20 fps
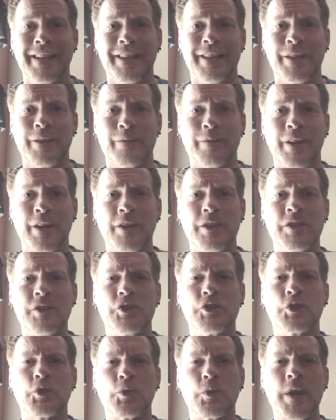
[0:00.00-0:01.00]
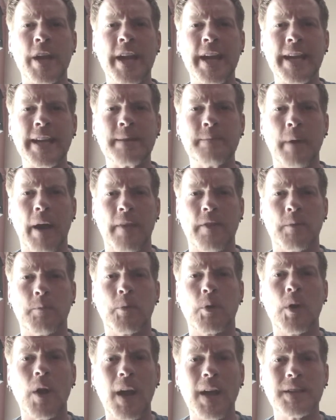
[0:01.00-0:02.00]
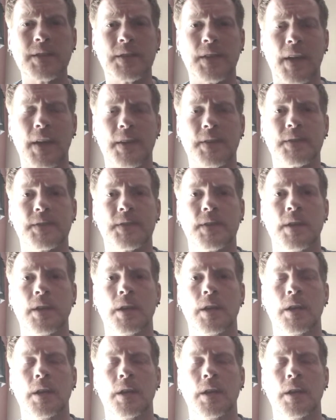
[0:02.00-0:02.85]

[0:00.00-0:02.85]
they're very intrigued by the process,